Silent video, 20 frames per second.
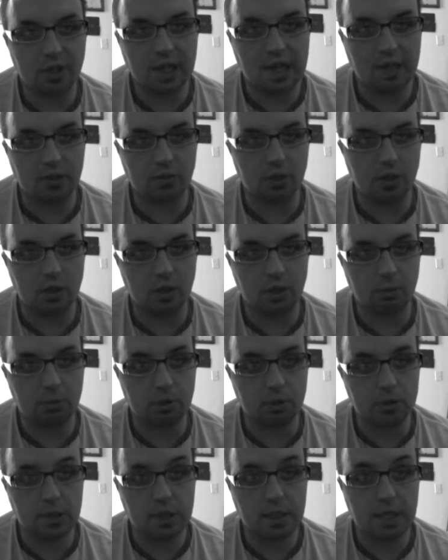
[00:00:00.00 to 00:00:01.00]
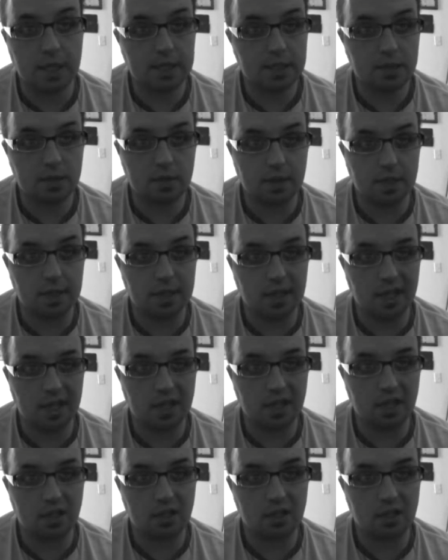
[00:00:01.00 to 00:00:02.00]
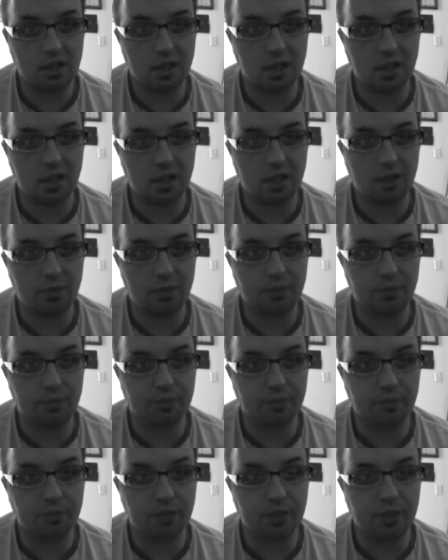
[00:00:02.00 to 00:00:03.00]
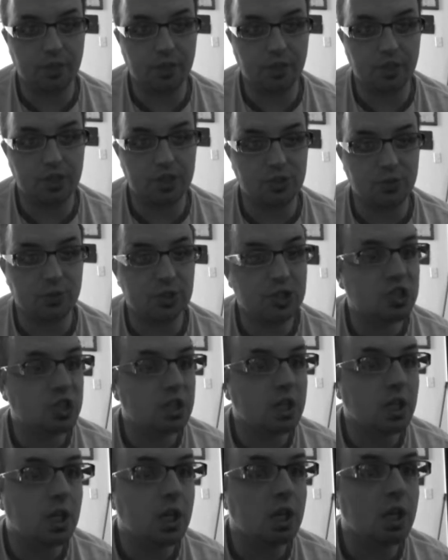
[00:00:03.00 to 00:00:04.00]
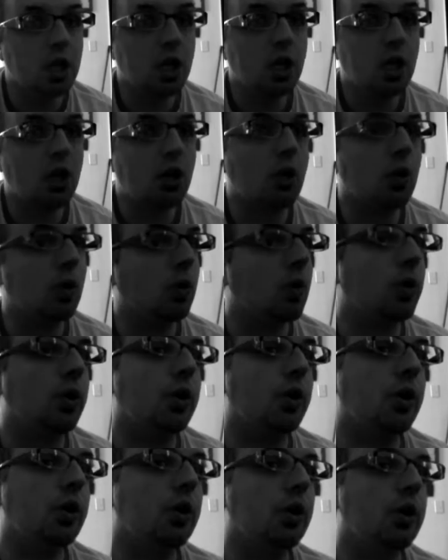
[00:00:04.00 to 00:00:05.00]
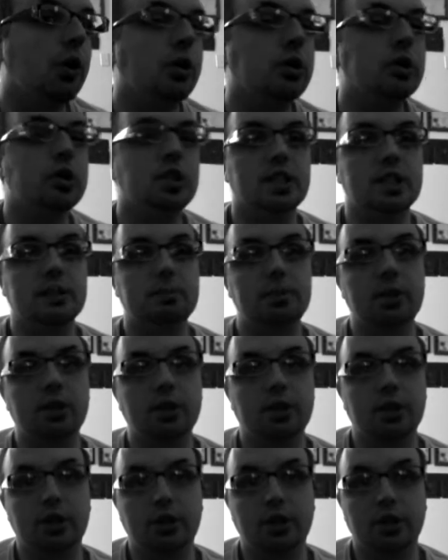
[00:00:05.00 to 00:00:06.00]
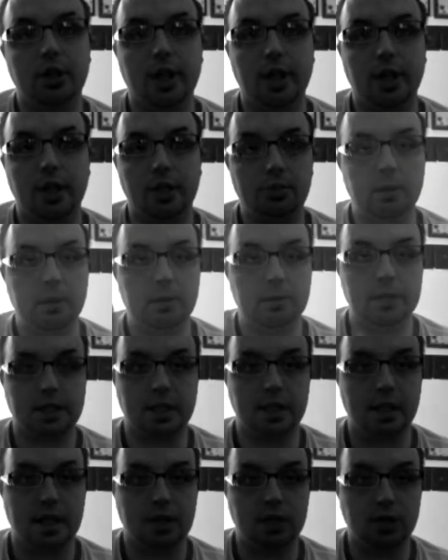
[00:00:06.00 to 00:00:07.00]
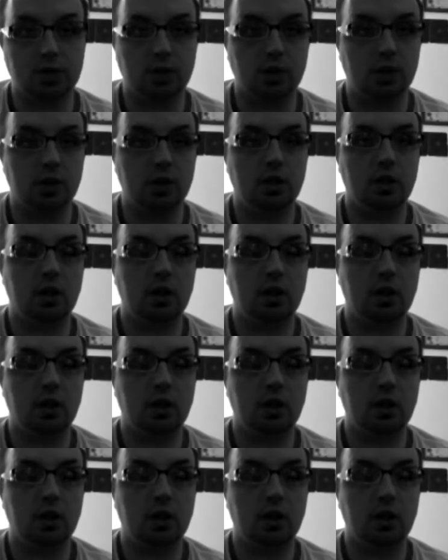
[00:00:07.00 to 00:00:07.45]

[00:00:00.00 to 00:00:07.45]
not really going to be able to connect to the deck via your intuition or just period. You're not going to be able to connect to it.